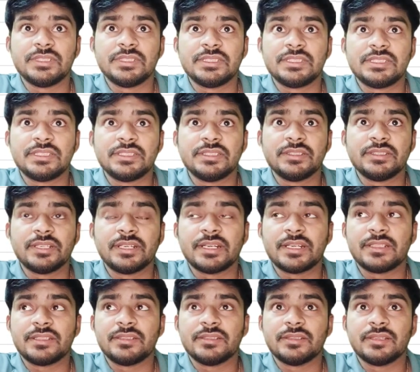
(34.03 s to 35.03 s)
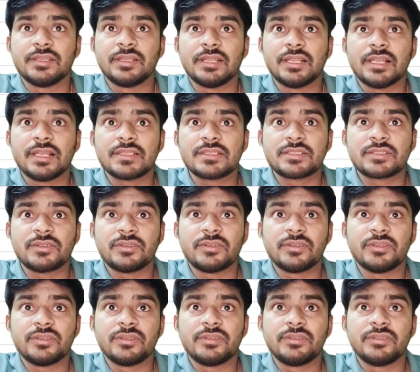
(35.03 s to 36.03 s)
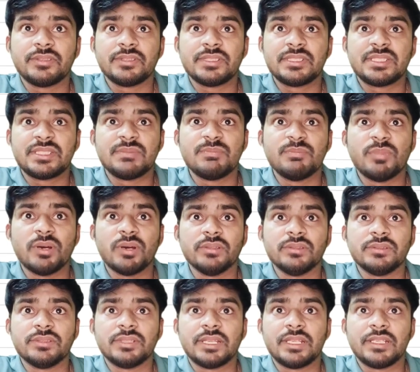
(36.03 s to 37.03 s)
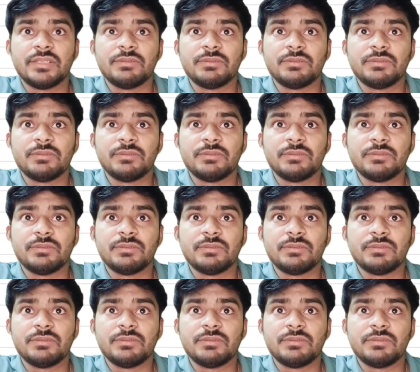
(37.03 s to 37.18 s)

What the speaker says: see here at the last corner symbol, and